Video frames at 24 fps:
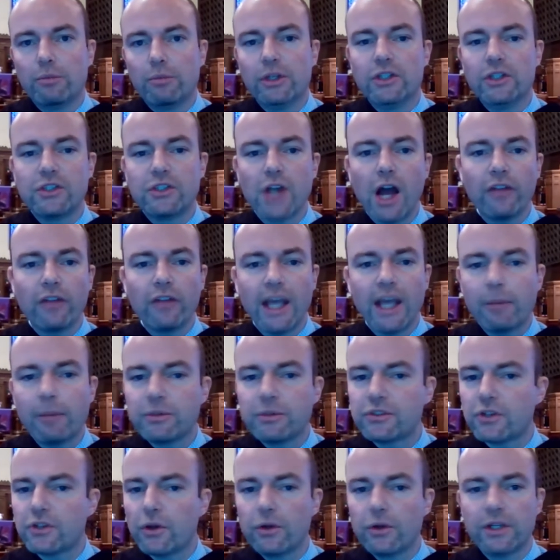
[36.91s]
But in John, the
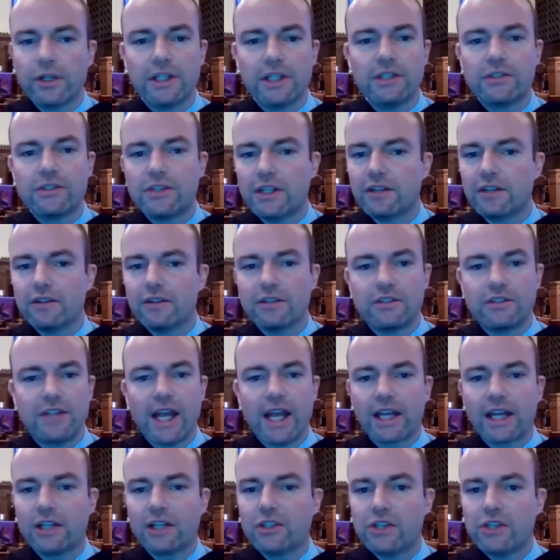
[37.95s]
episode is in the
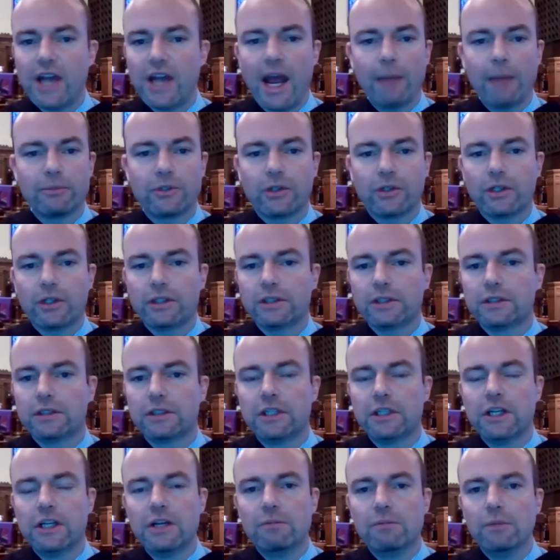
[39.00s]
second chapter,
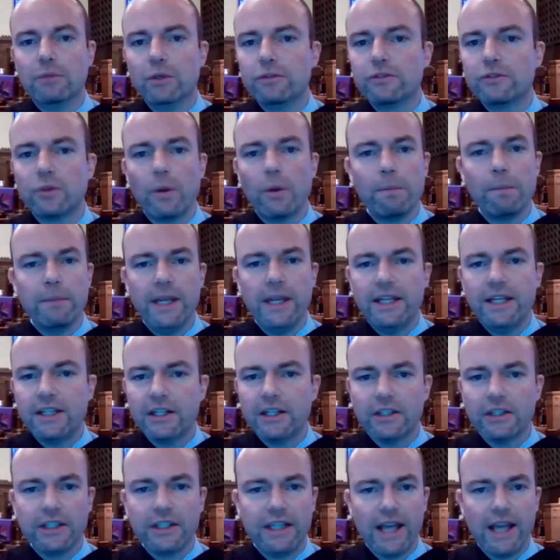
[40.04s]
moved to
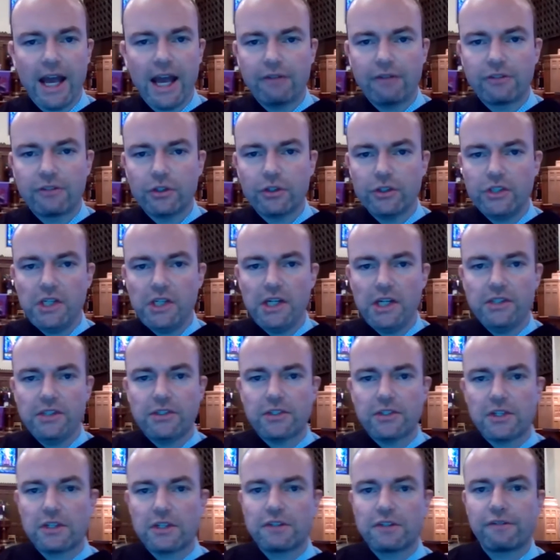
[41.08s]
immediately after
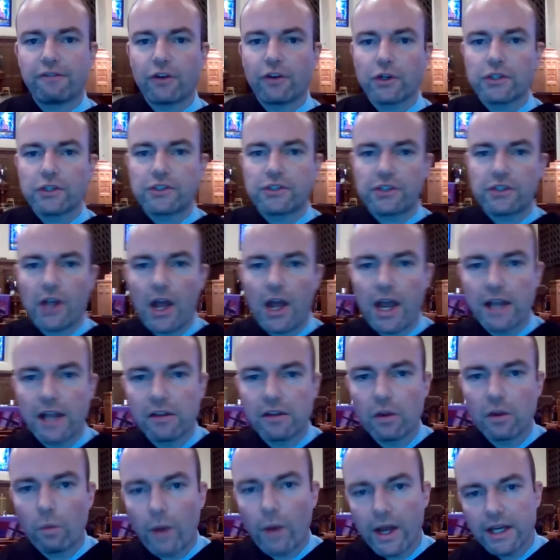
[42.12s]
Jesus' first
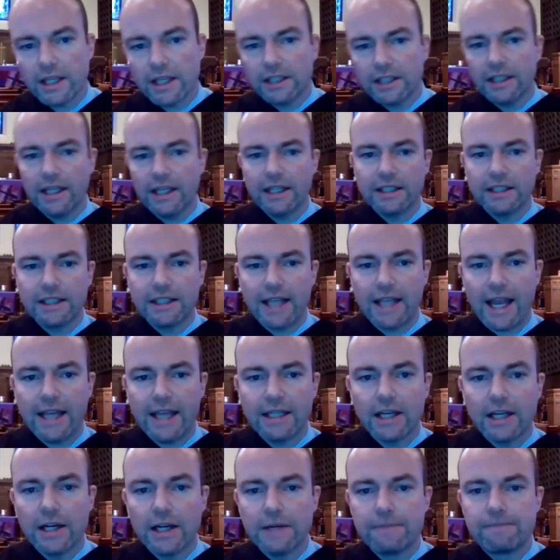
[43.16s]
sign, the wedding in
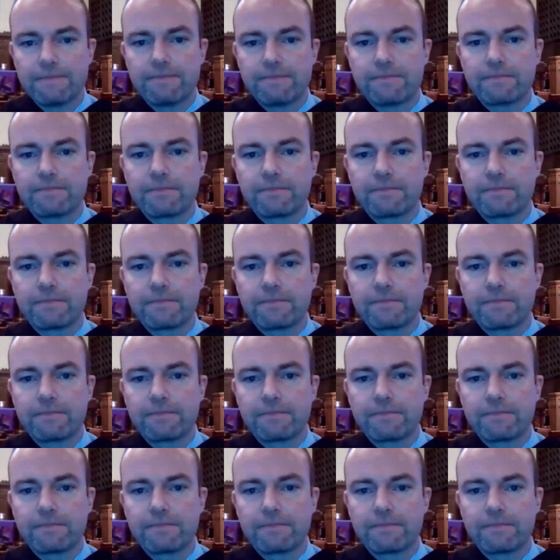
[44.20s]
Cana.